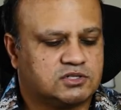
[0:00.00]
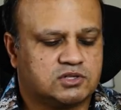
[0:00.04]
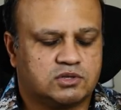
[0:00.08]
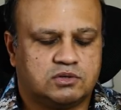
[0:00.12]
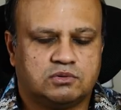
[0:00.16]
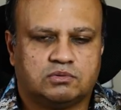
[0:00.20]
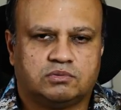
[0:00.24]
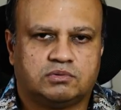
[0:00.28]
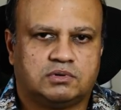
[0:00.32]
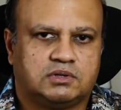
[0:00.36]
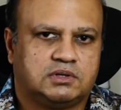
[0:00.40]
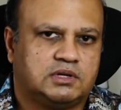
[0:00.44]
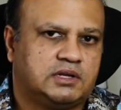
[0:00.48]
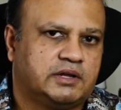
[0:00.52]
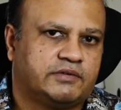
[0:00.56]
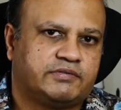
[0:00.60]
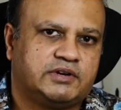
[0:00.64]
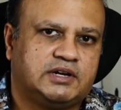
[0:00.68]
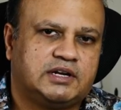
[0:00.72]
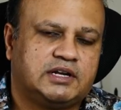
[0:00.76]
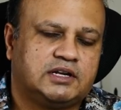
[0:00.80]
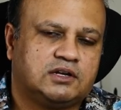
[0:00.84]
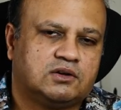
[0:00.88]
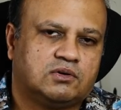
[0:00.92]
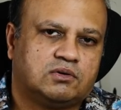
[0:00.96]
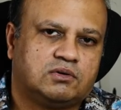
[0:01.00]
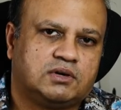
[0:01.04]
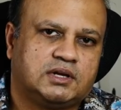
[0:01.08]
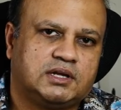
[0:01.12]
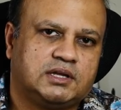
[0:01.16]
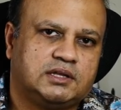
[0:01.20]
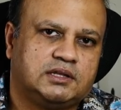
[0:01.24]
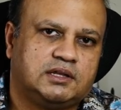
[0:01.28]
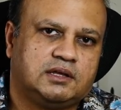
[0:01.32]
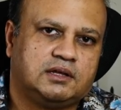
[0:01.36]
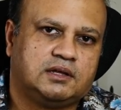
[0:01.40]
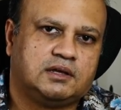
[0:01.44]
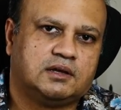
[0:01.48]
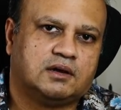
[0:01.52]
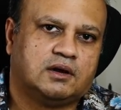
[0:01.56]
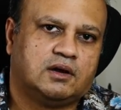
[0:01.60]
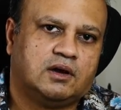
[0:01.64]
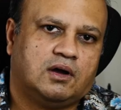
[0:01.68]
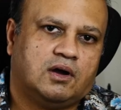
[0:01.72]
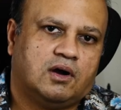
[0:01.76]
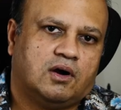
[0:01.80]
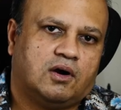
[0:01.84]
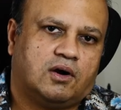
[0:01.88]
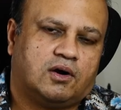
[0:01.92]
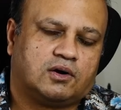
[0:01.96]
So you definitely don't need the
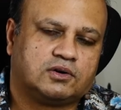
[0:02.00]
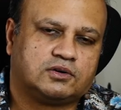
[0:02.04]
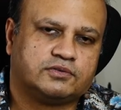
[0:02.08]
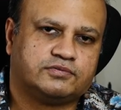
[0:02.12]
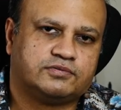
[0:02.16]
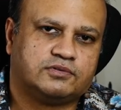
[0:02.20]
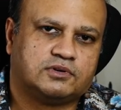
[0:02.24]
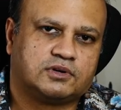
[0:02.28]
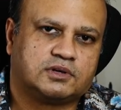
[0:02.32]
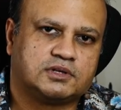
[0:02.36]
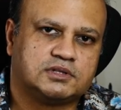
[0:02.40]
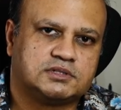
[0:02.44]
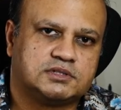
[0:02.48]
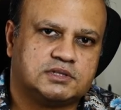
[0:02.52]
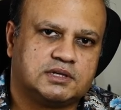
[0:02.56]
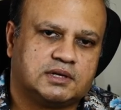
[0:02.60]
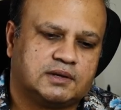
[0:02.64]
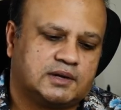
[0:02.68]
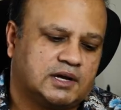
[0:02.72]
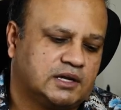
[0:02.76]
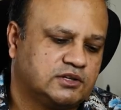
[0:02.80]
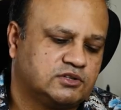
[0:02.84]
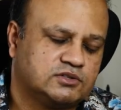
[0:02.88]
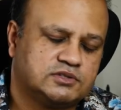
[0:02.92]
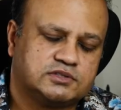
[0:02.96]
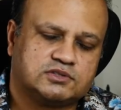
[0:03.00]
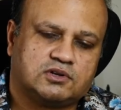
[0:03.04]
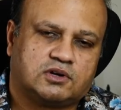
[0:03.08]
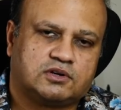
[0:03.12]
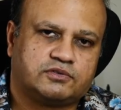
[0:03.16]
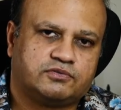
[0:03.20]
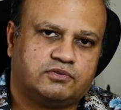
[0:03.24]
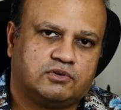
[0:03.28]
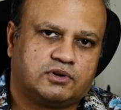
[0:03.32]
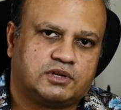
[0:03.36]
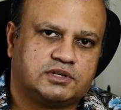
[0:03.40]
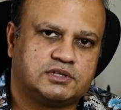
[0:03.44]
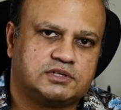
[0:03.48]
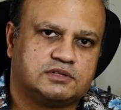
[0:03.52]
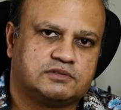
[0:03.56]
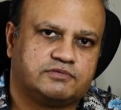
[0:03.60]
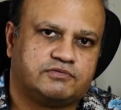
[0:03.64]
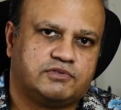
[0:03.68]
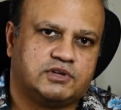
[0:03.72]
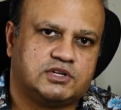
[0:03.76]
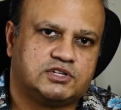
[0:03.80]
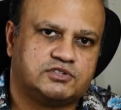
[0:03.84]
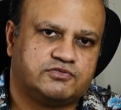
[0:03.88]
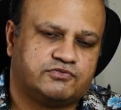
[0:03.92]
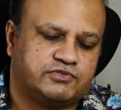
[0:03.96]
autofocusing, continuous
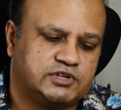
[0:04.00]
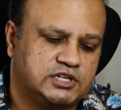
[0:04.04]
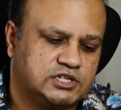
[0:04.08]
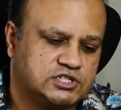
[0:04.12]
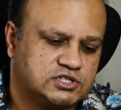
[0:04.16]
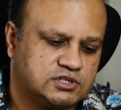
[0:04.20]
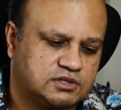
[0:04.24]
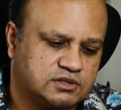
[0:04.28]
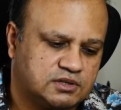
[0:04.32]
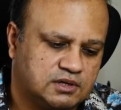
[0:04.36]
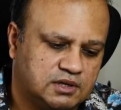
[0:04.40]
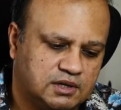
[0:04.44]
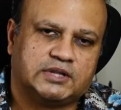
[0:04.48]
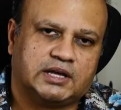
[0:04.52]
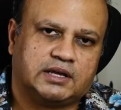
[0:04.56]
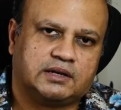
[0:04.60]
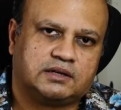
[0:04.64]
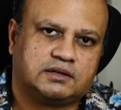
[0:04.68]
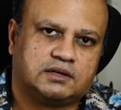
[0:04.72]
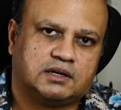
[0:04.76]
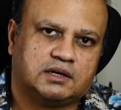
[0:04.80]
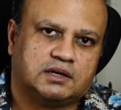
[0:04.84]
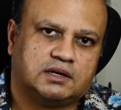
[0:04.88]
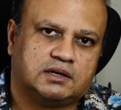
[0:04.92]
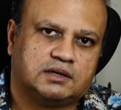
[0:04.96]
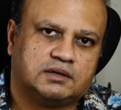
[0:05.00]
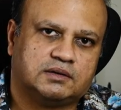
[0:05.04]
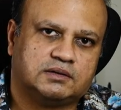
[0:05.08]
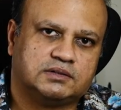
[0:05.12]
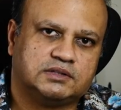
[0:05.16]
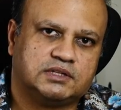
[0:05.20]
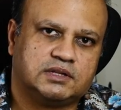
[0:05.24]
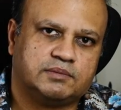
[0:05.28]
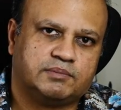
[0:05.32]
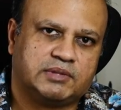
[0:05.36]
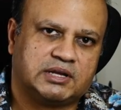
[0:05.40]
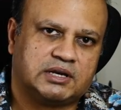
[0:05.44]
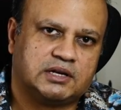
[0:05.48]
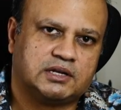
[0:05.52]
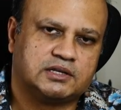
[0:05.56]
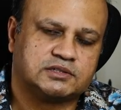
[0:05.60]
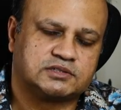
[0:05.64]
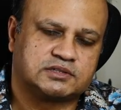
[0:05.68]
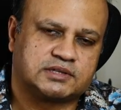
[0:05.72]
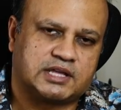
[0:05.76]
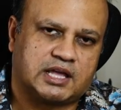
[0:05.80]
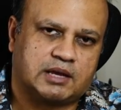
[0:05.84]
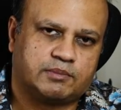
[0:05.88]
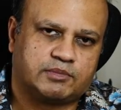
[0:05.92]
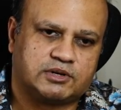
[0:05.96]
autofocus feature that the
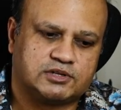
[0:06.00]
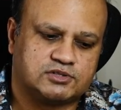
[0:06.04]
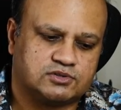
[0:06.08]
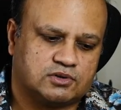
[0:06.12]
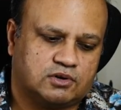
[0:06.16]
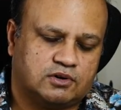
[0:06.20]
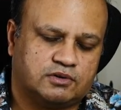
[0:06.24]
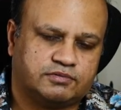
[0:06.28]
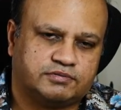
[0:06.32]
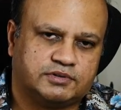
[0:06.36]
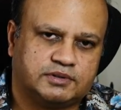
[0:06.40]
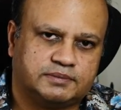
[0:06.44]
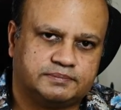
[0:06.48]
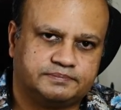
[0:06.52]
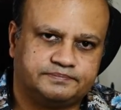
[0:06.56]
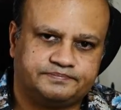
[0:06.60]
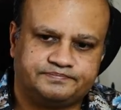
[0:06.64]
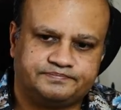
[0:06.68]
mirrorless cameras offer,